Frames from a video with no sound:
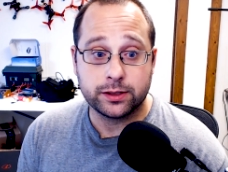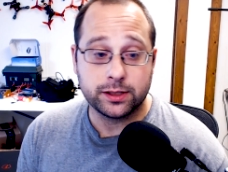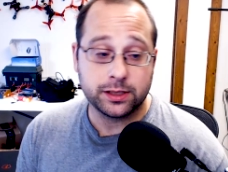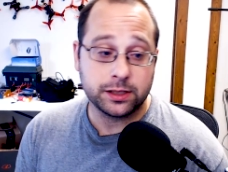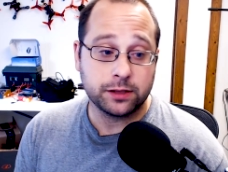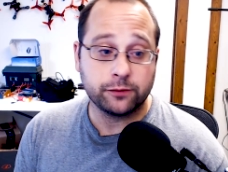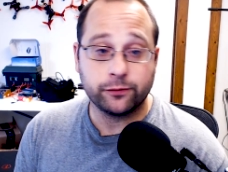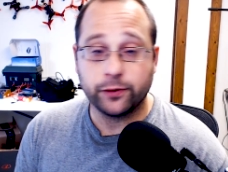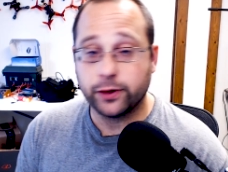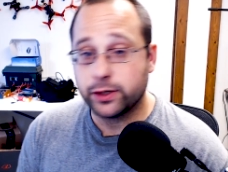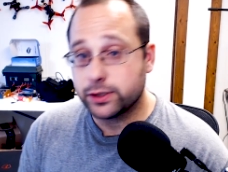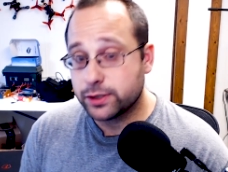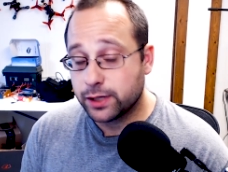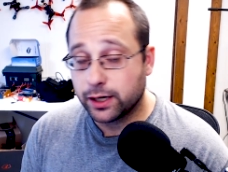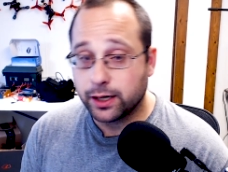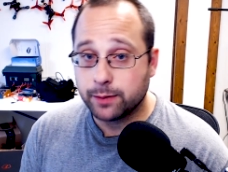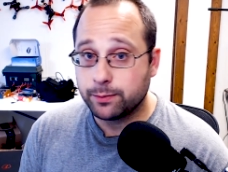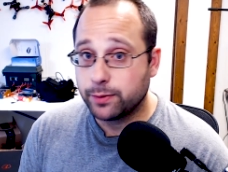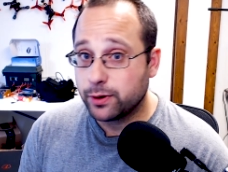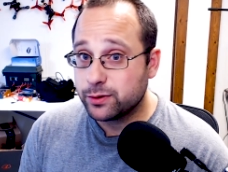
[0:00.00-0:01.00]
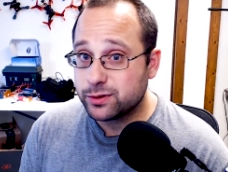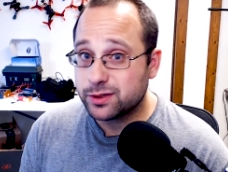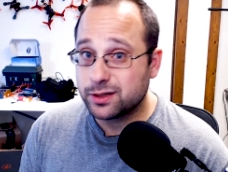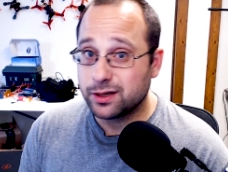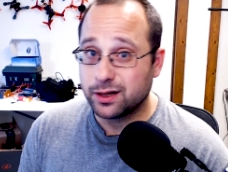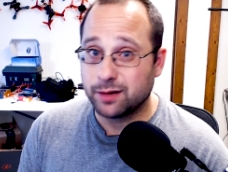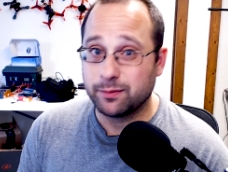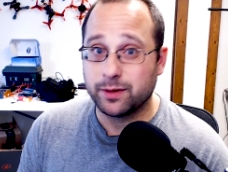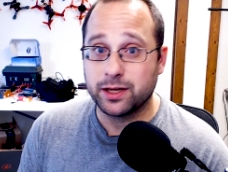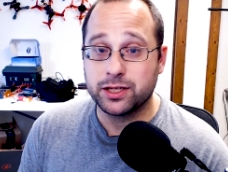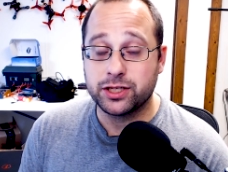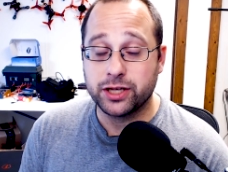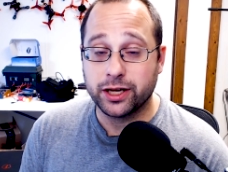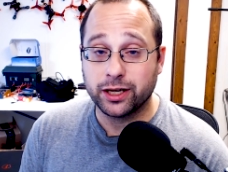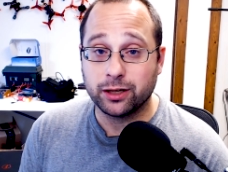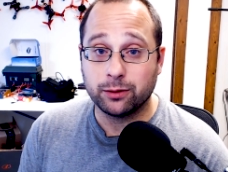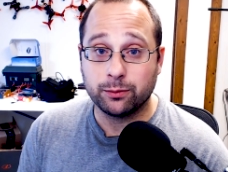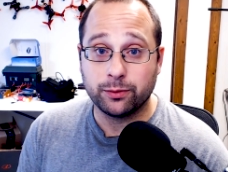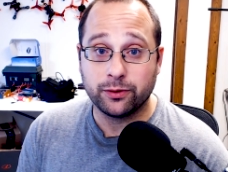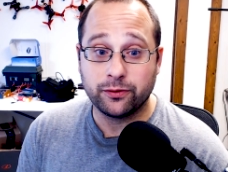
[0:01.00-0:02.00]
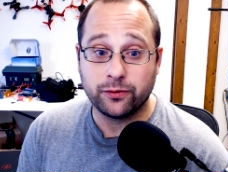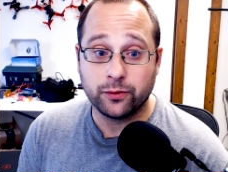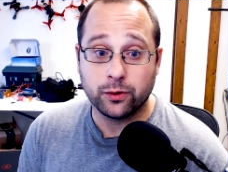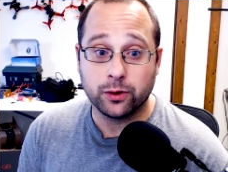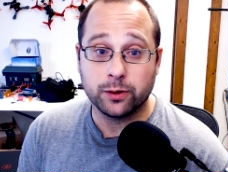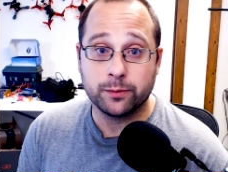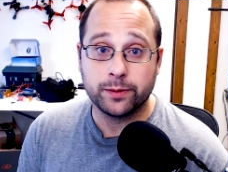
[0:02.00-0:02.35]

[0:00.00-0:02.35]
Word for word: This is footage that I posted on my channel before,